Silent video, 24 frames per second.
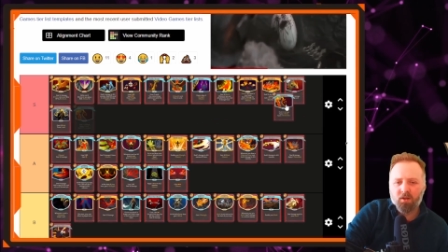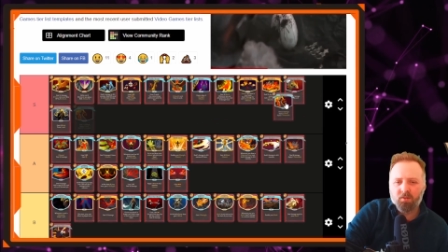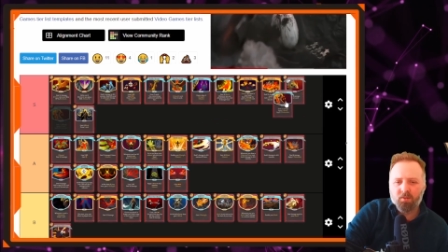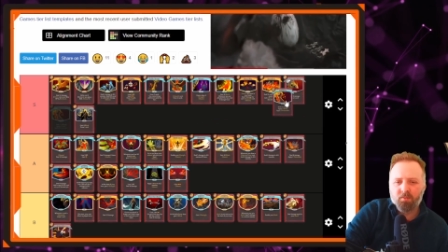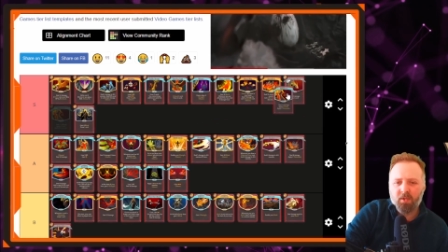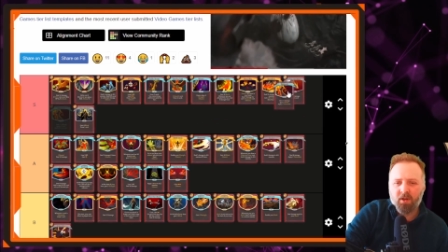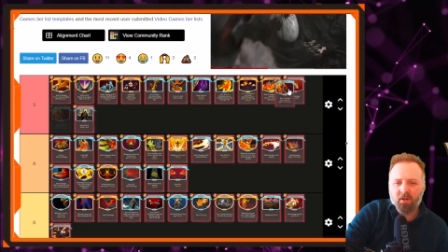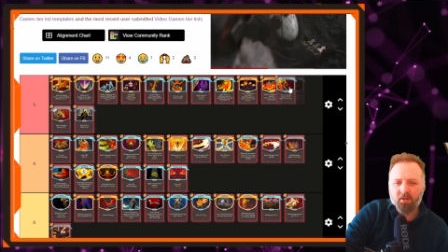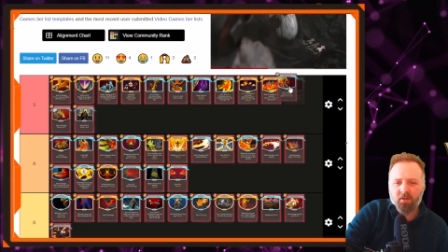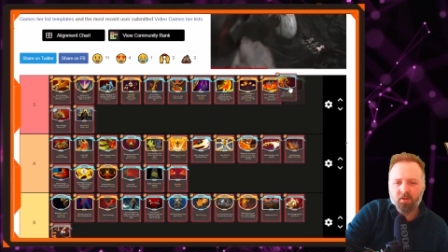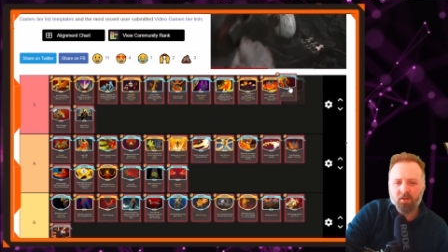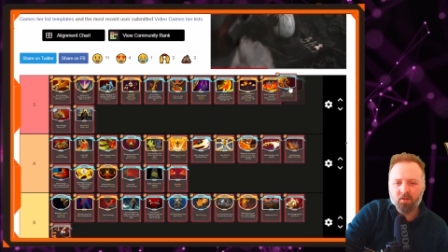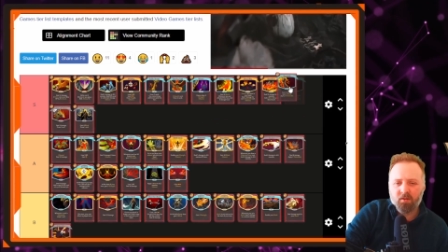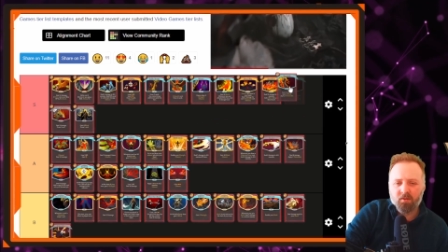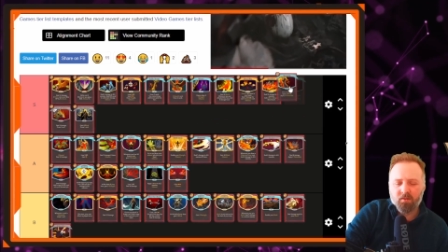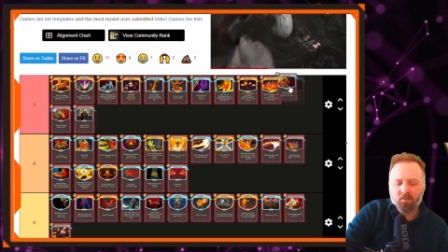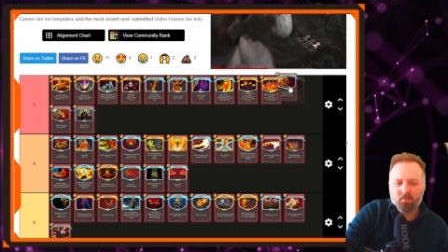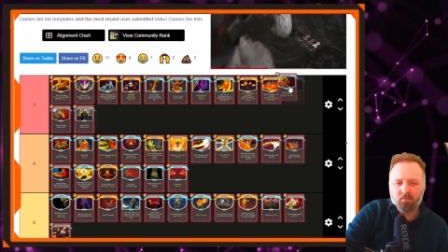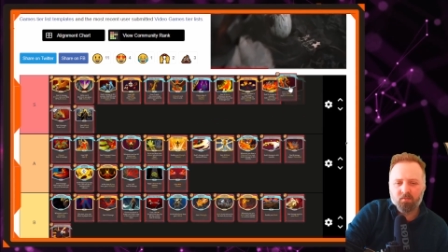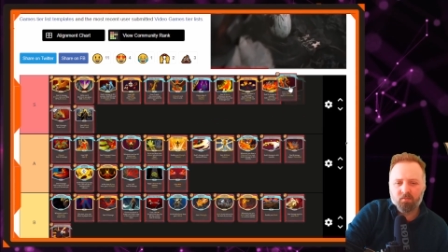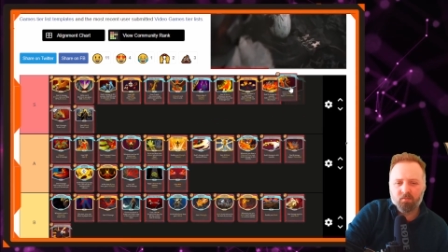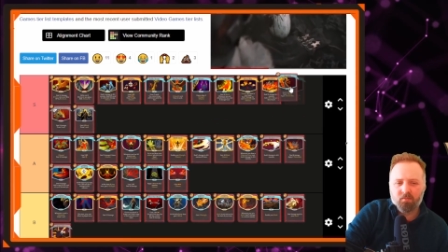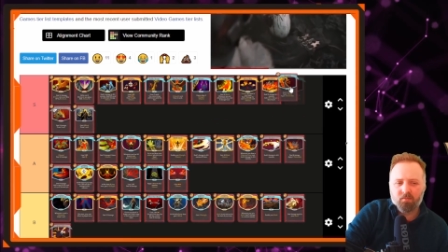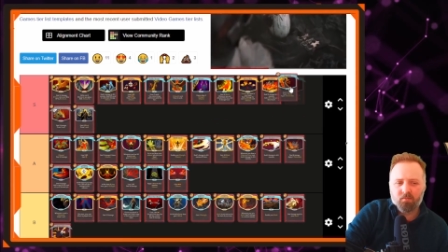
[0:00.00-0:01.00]
Better
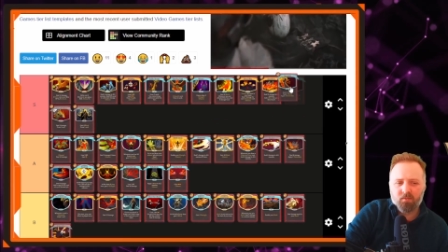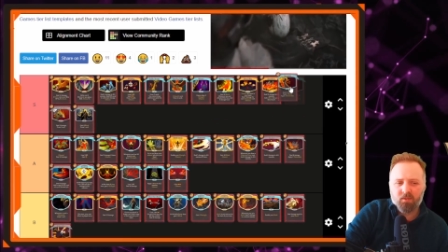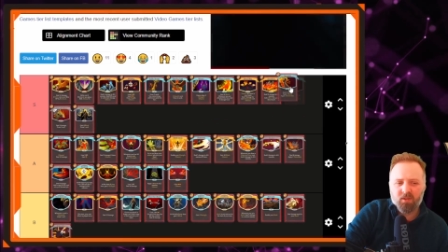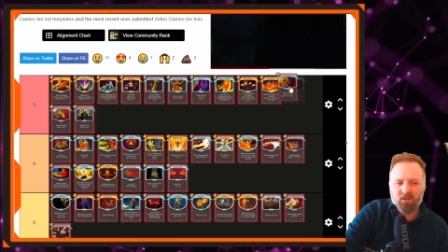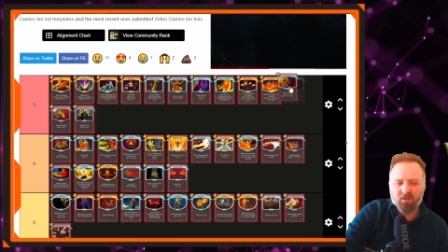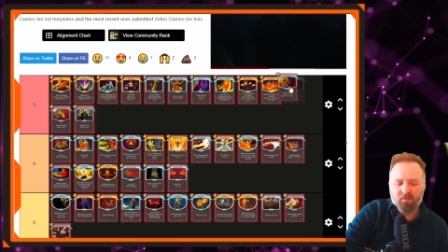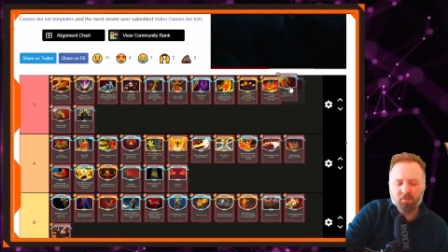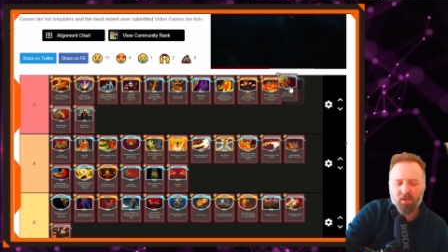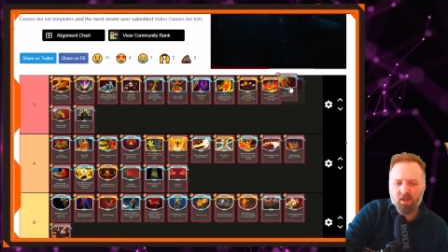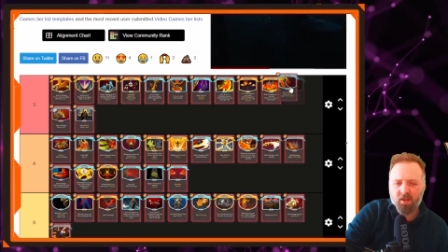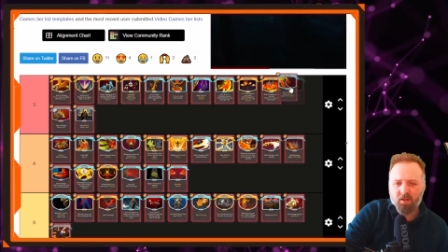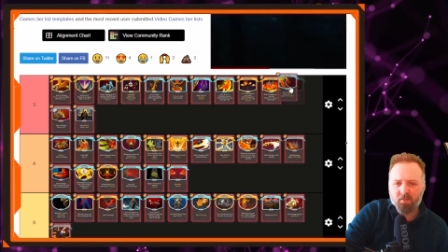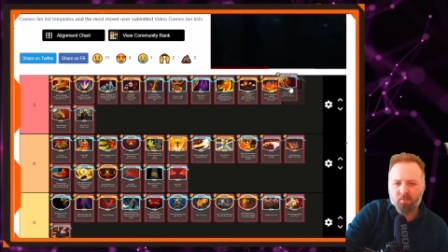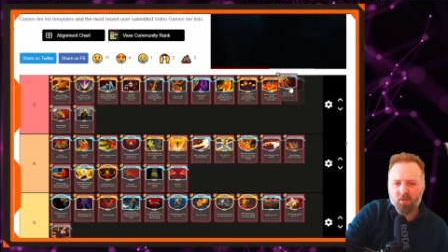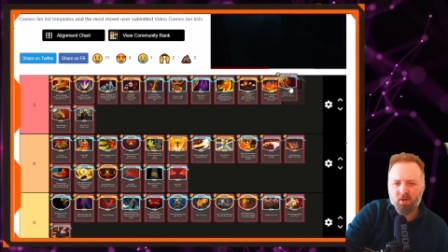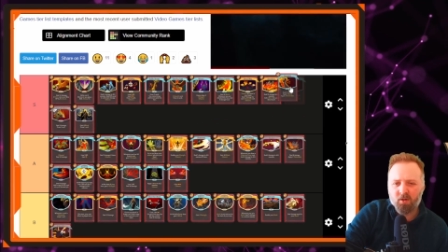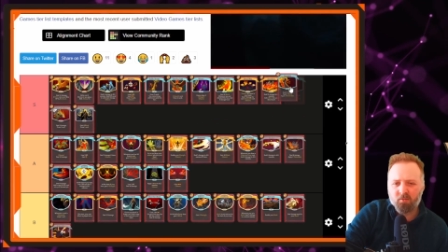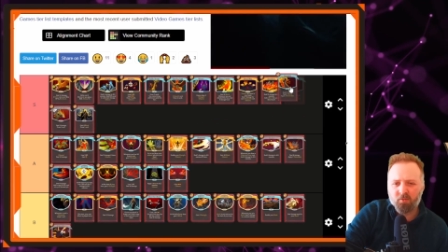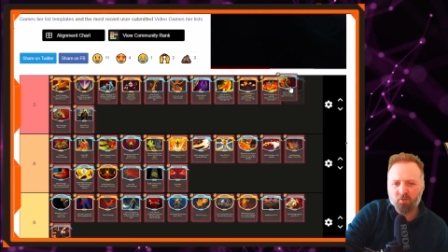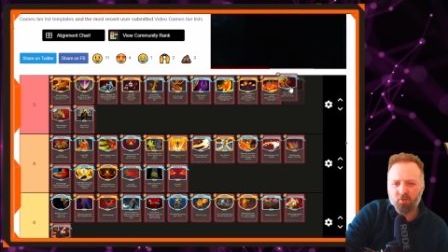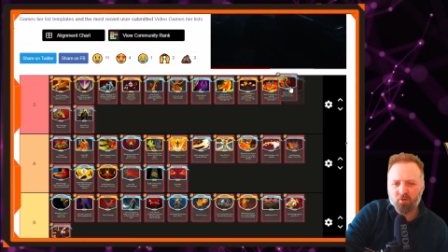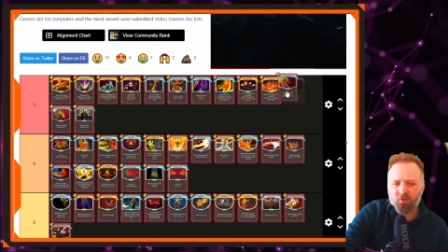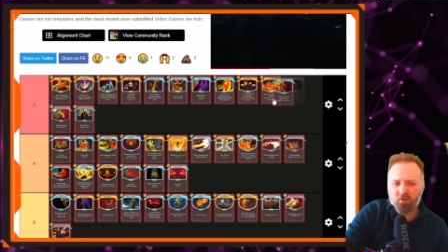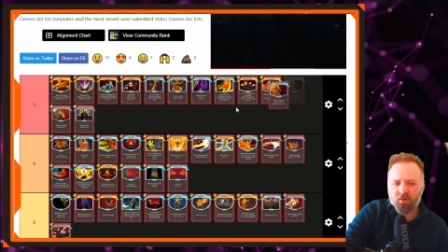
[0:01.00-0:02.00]
than, is it better than
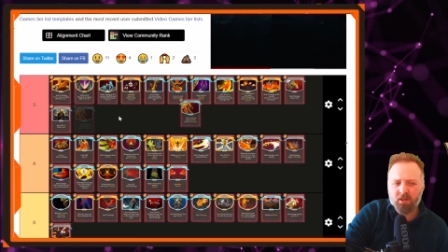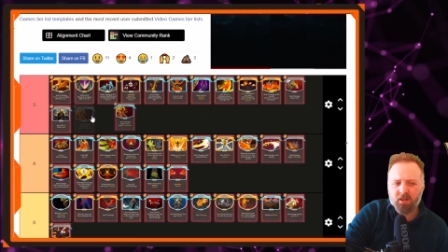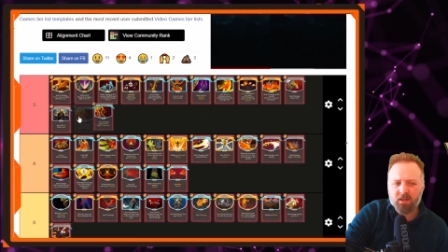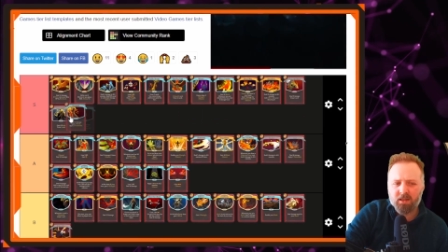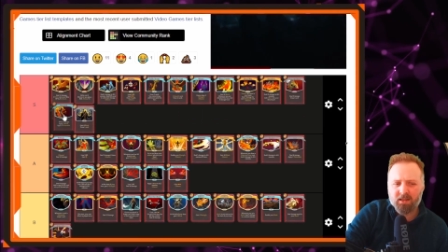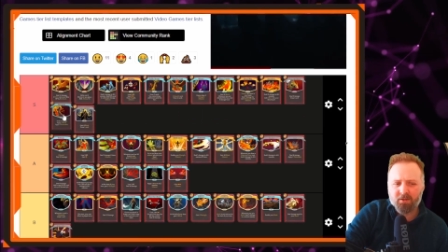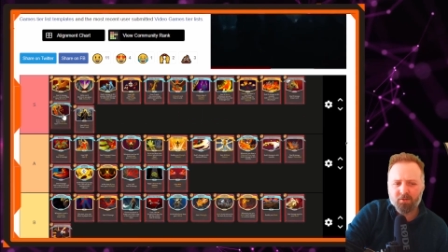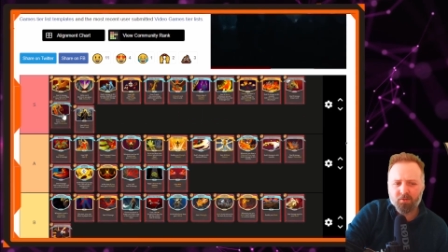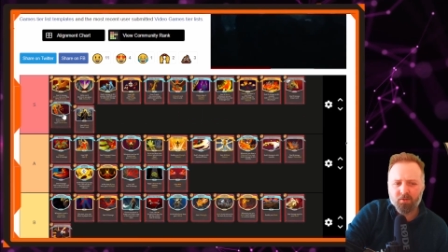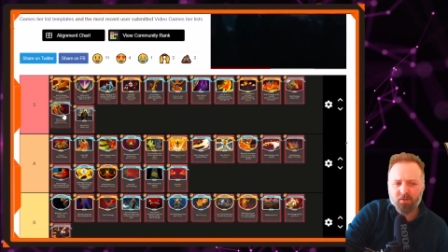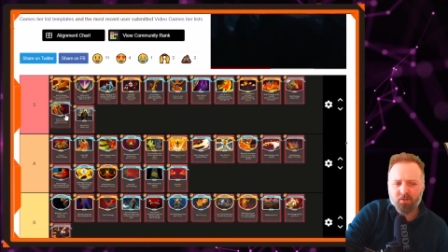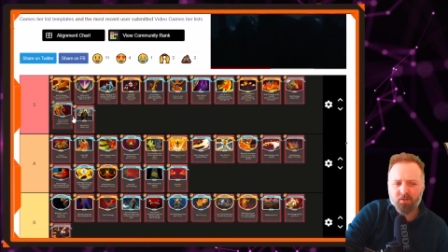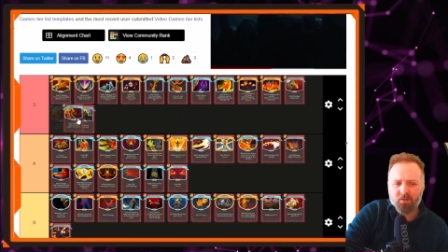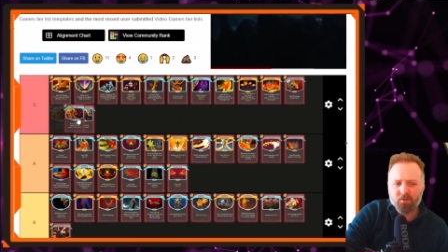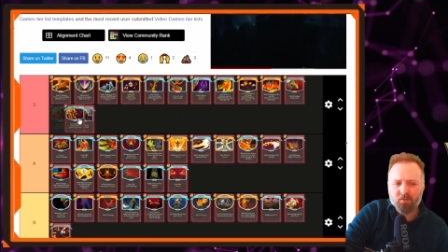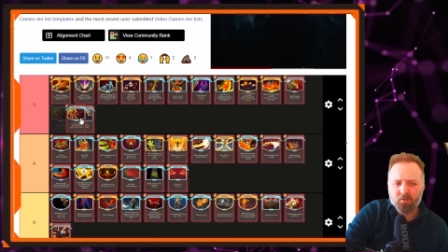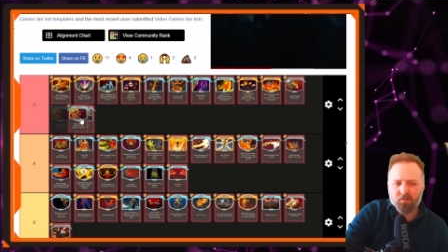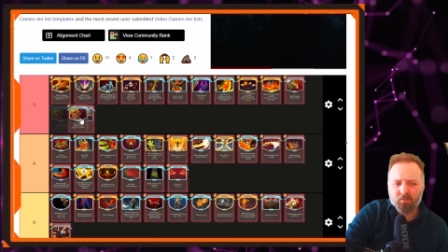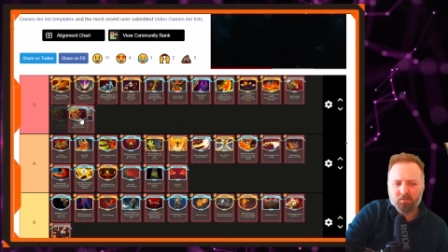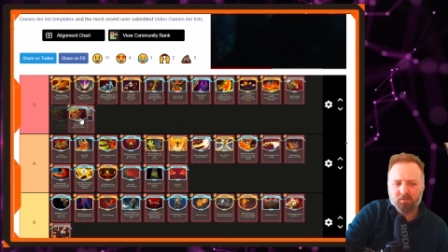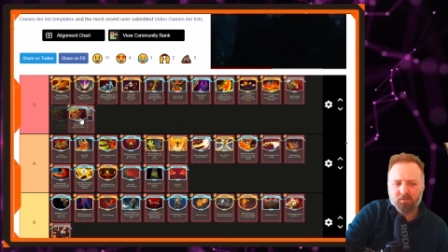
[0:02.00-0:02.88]
Pommel Strike? I don't know.